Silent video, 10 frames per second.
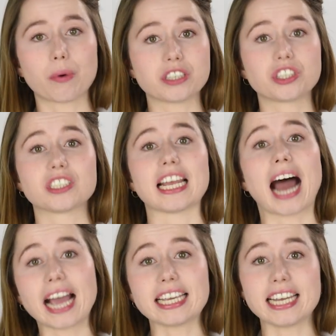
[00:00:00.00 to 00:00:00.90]
questions that
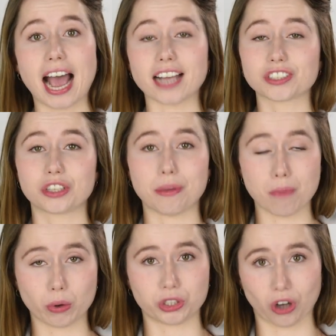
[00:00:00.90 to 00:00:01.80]
I get asked the
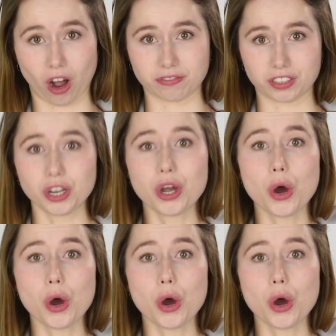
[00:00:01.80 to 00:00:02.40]
most often,